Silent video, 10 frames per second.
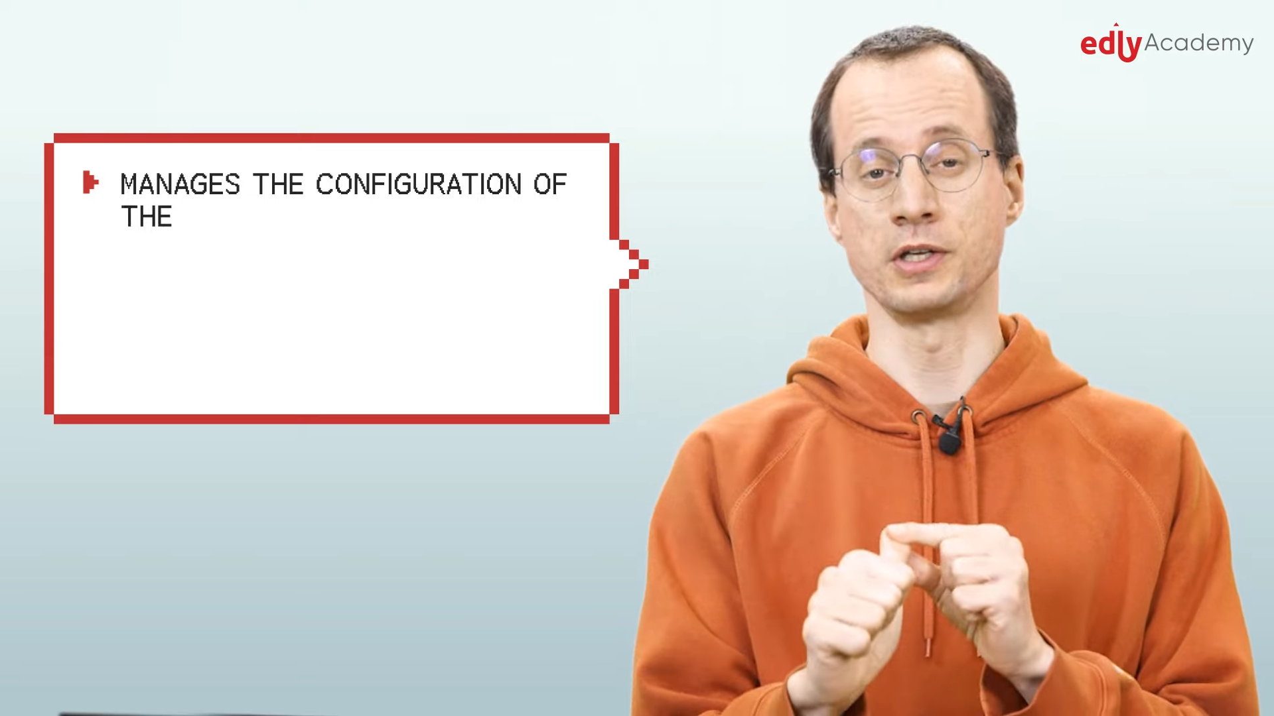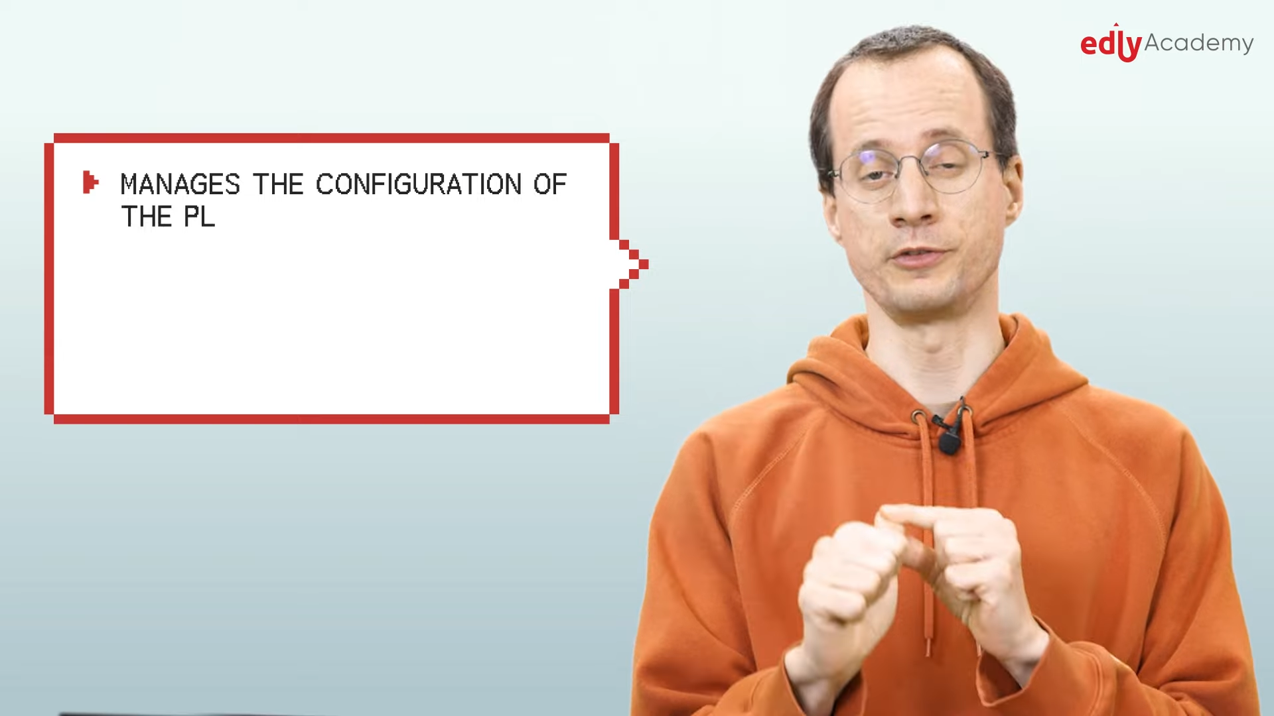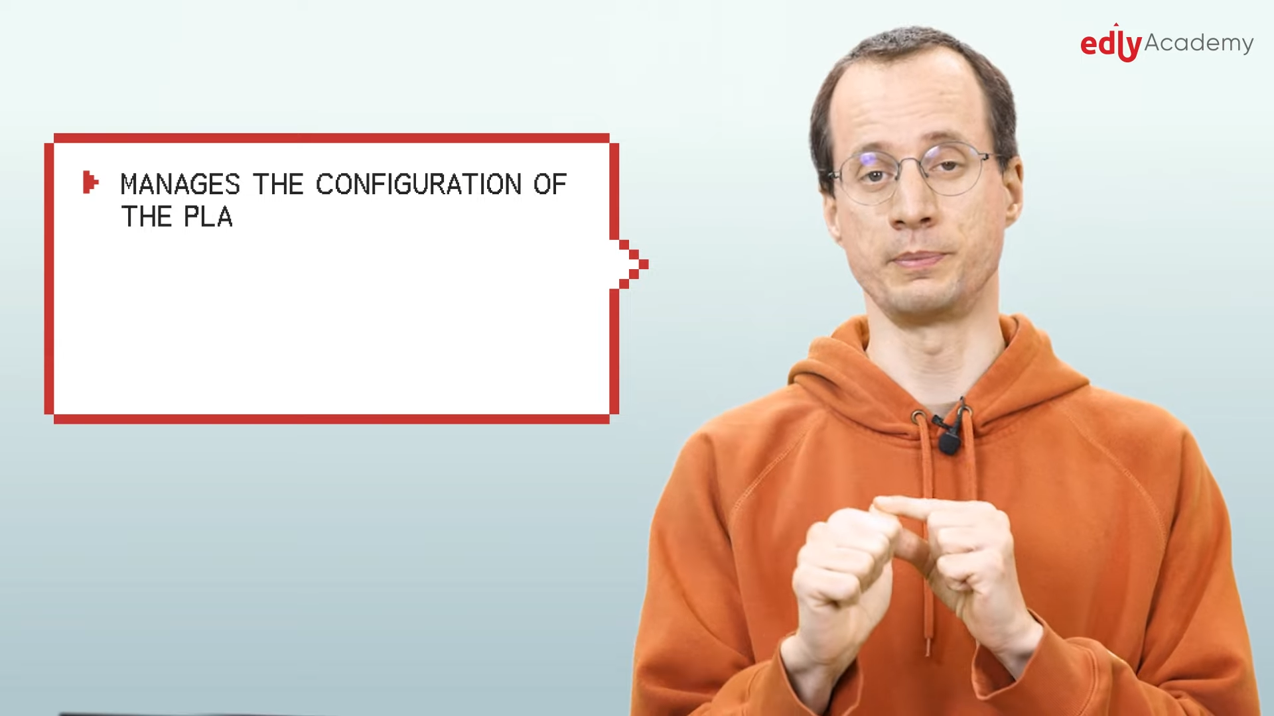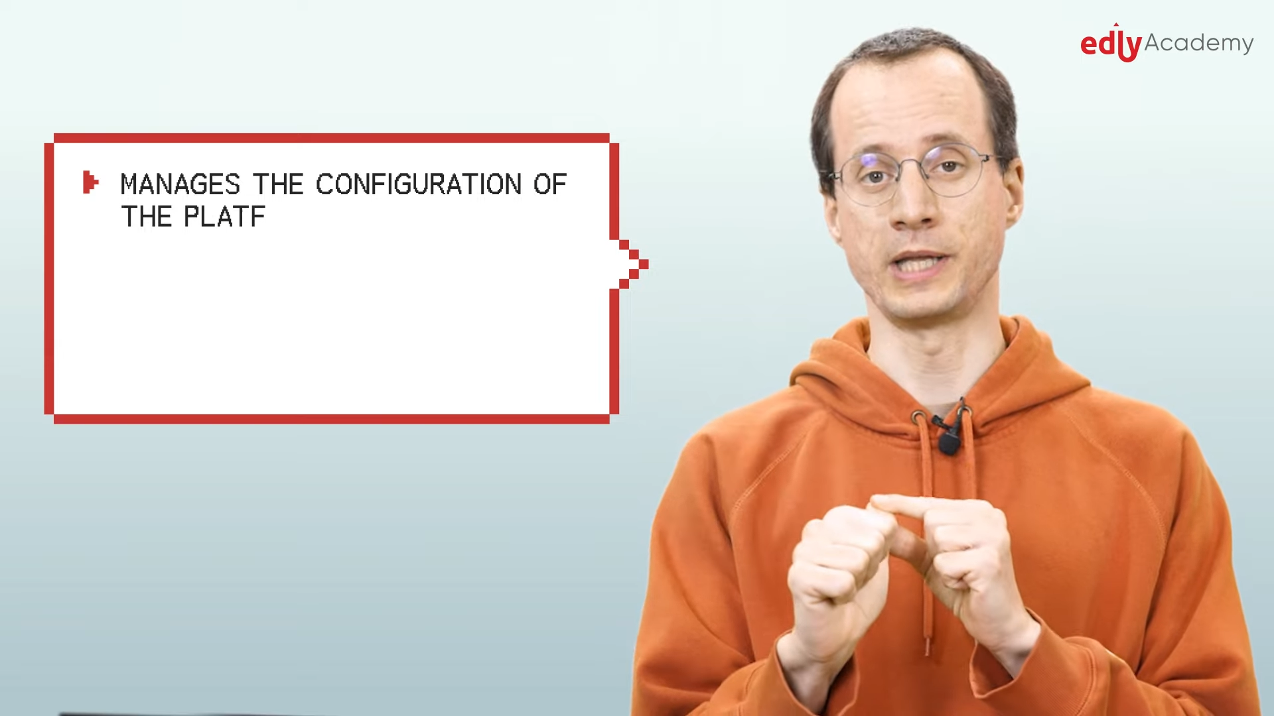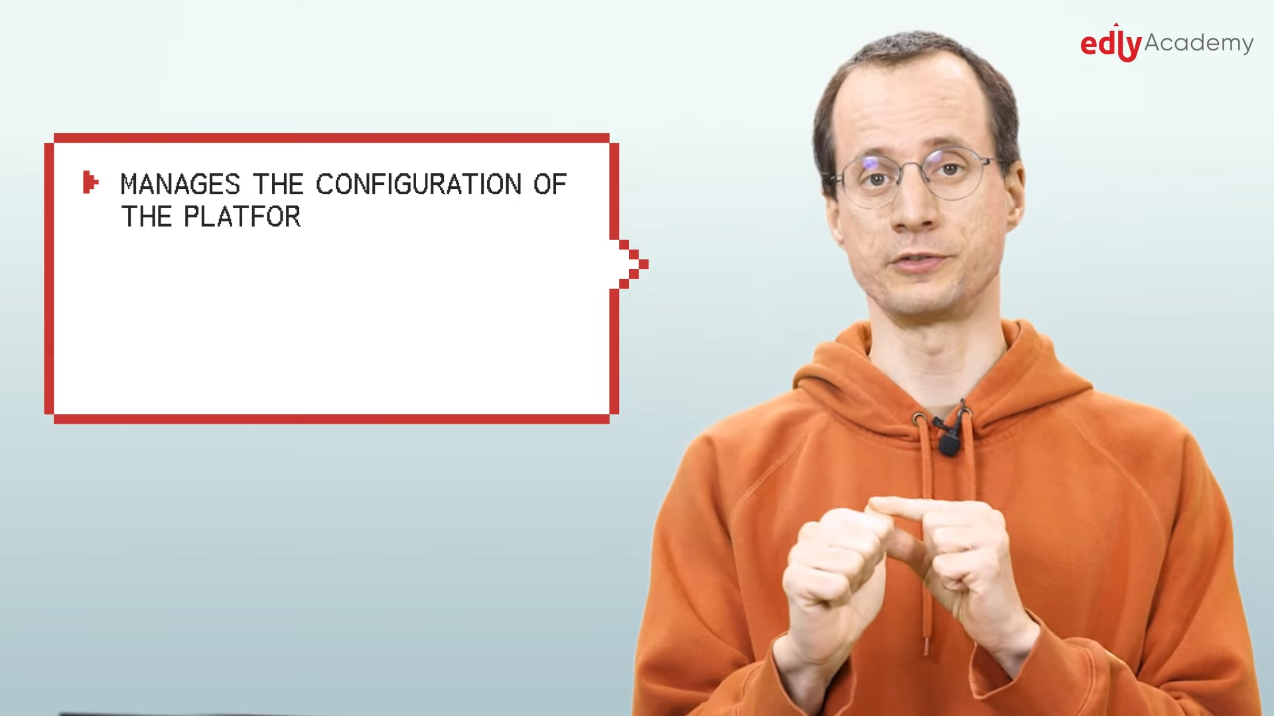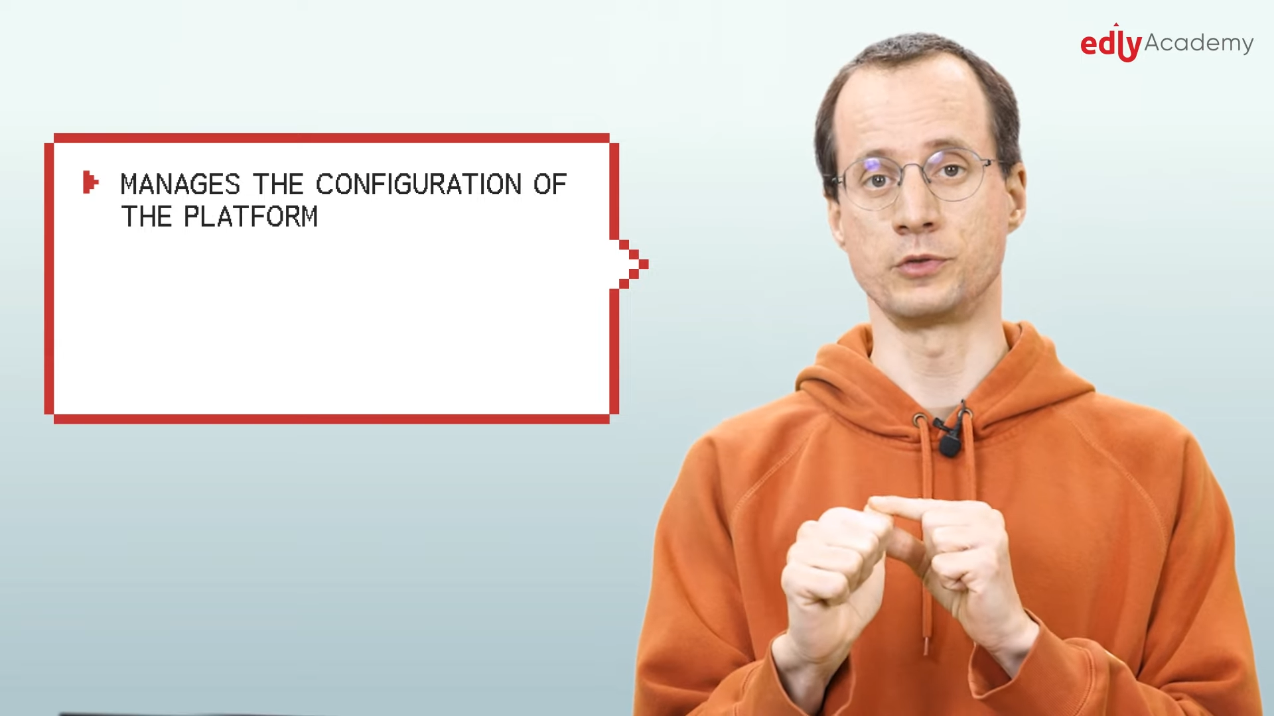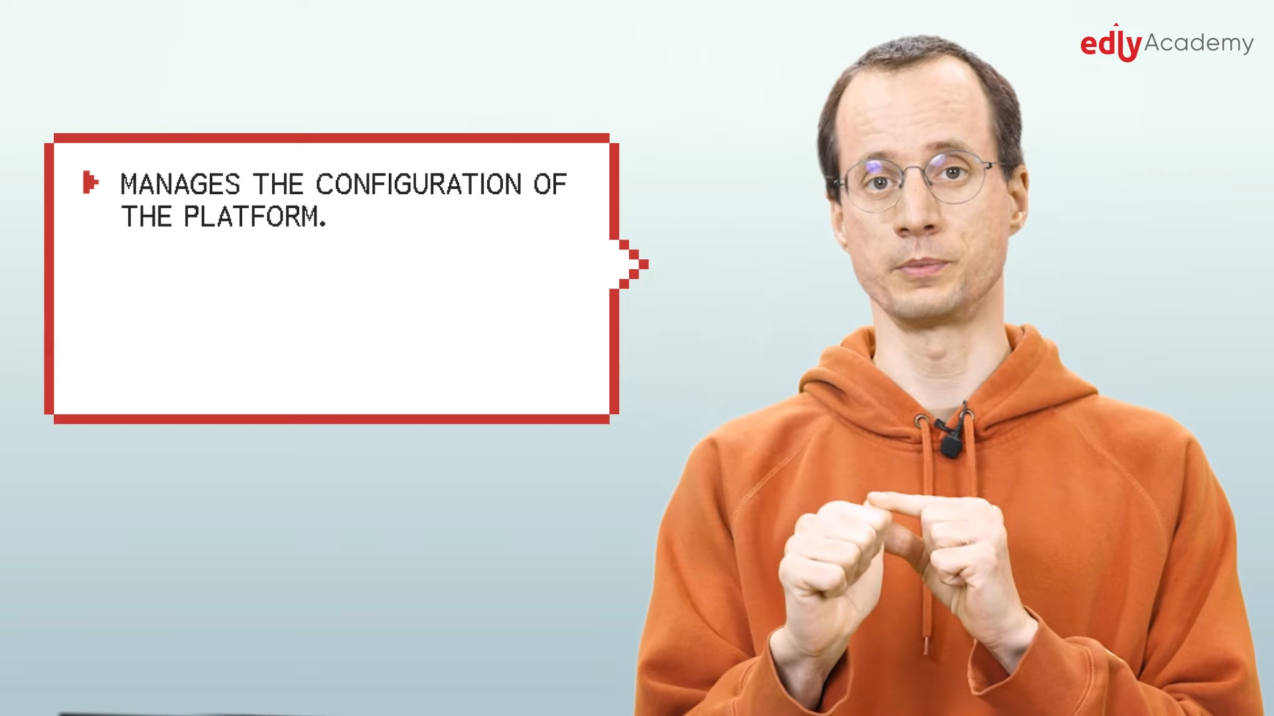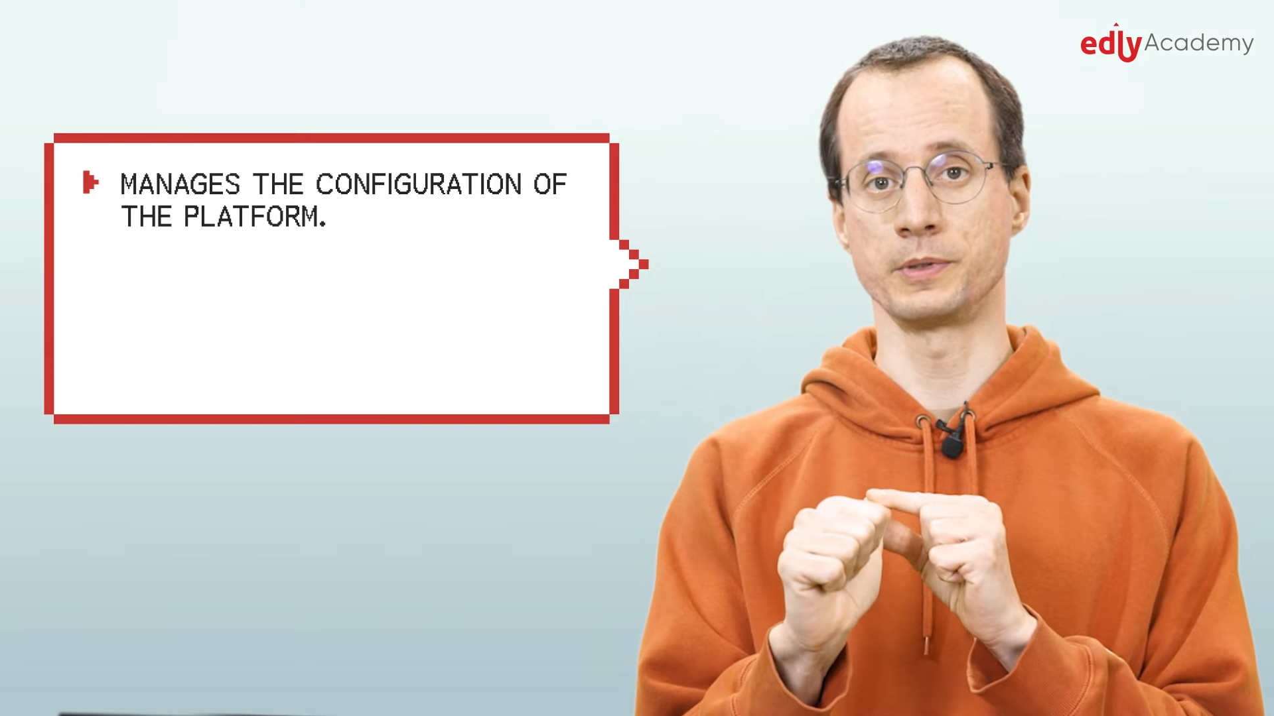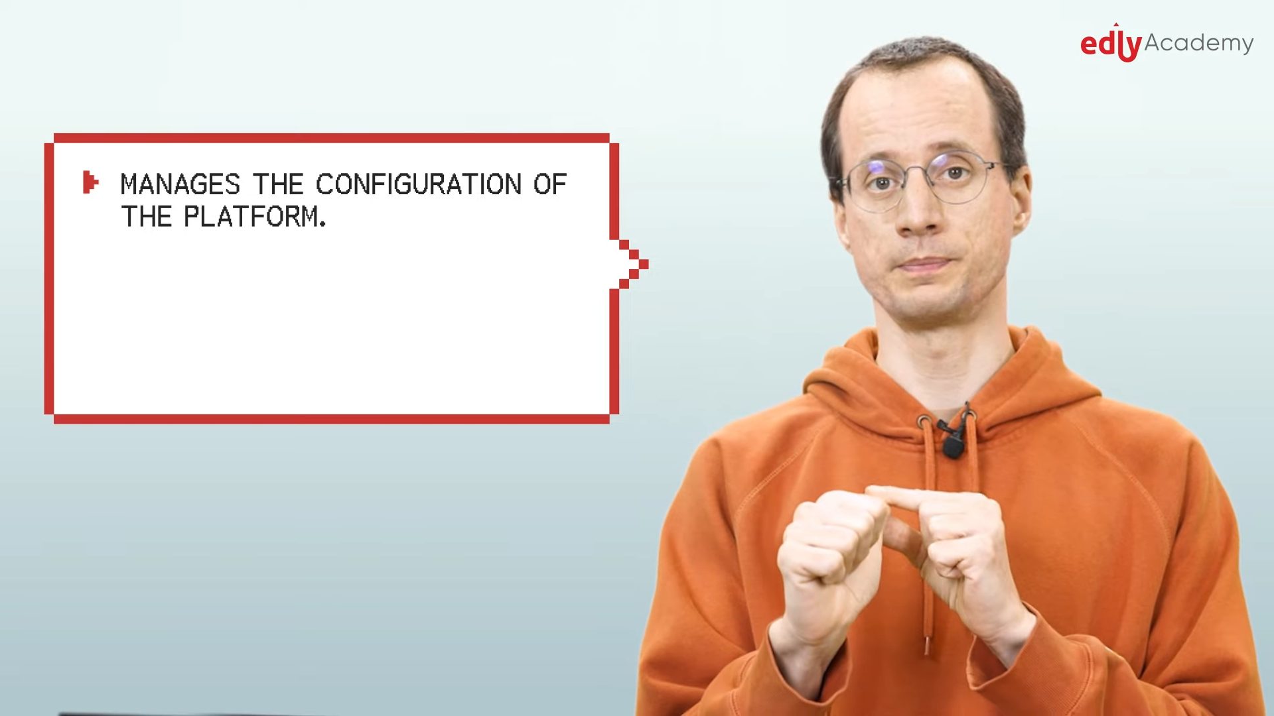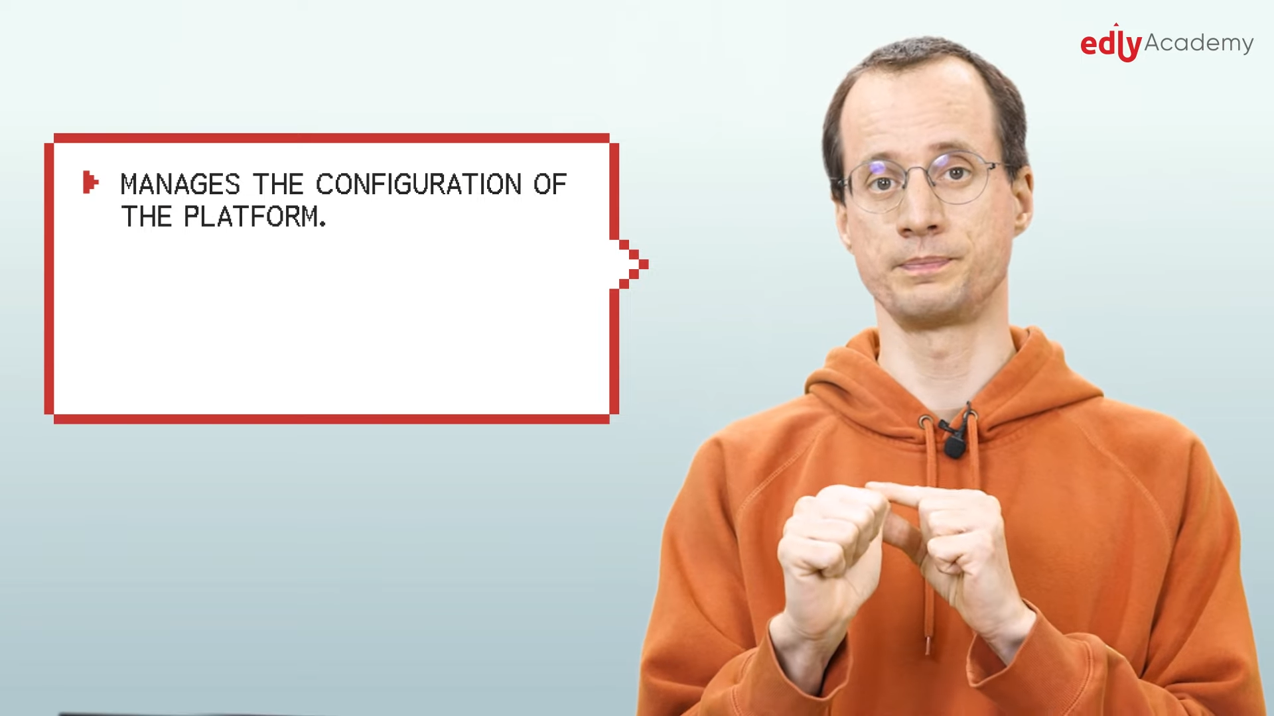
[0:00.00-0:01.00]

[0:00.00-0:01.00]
of the platform.